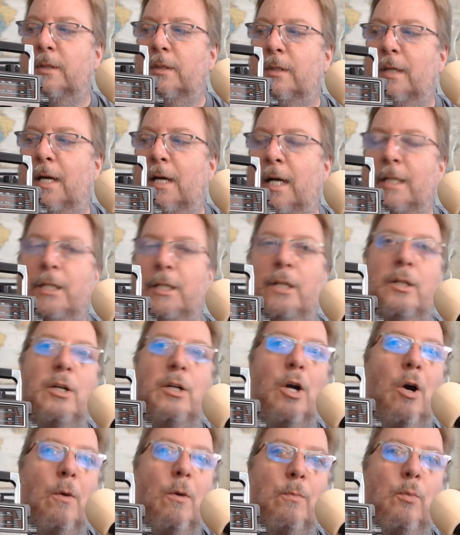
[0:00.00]
I can
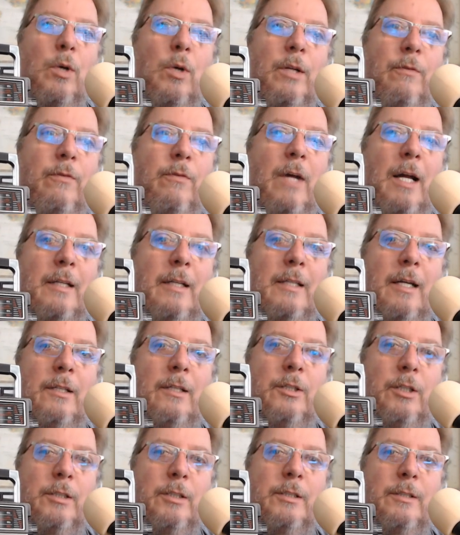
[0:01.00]
cope with the fact that
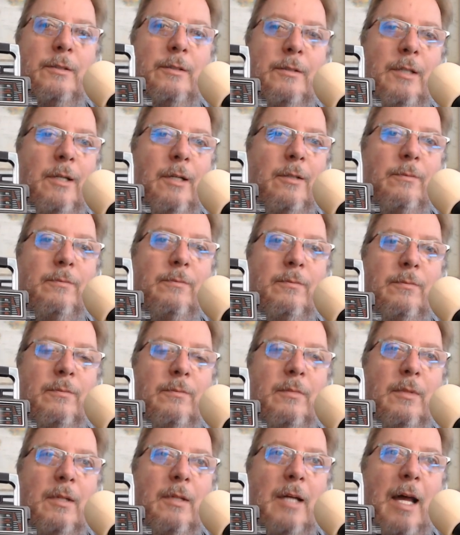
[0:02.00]
just, you know,
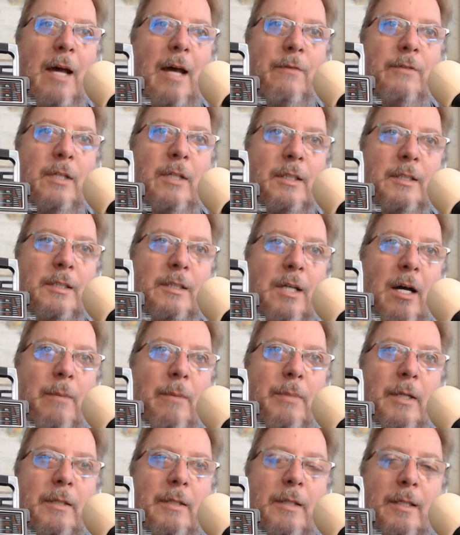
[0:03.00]
half
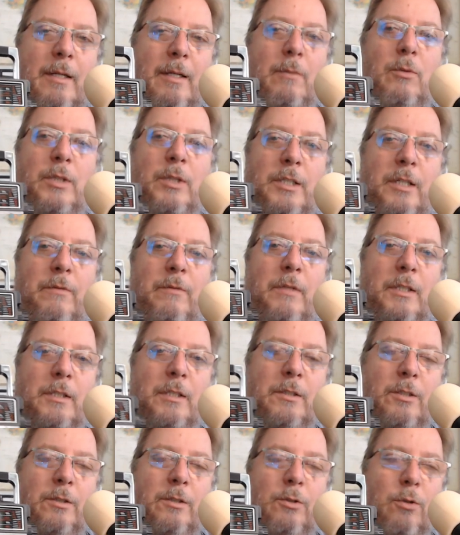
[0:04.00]
telescopic and I'm receiving
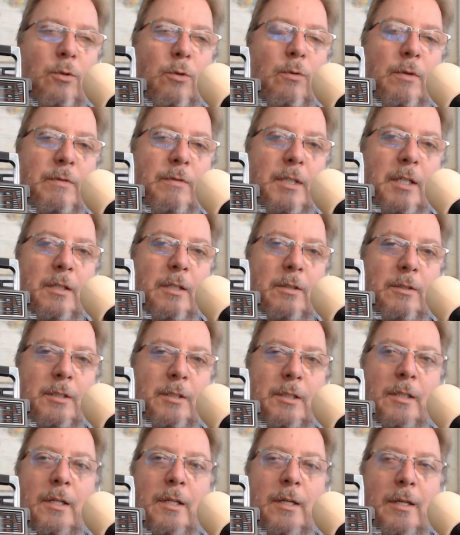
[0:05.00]
shortwave
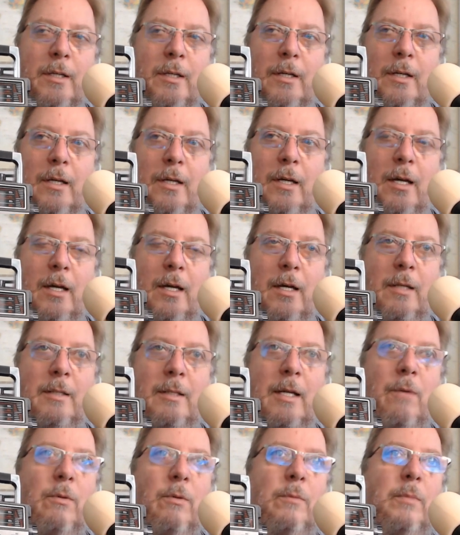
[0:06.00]
signals. Uh,
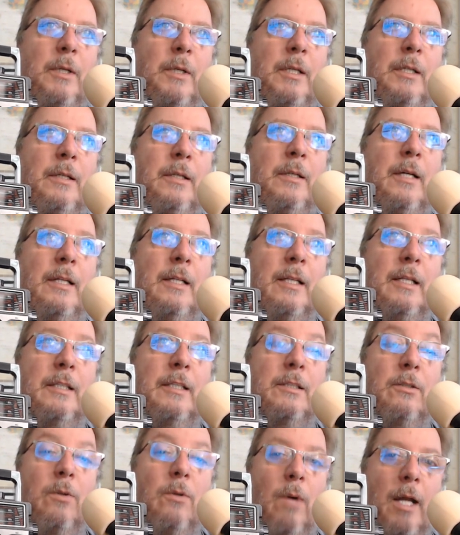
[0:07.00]
that would be at
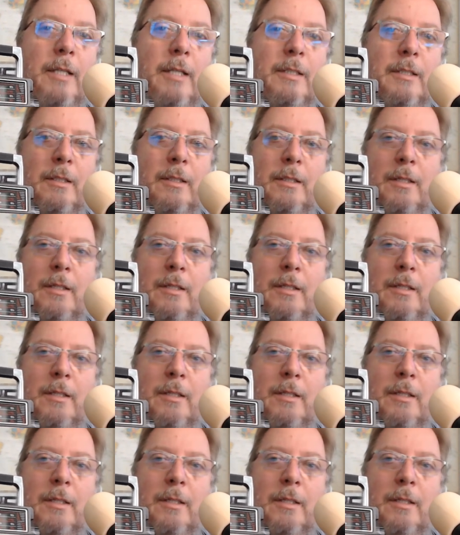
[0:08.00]
least great.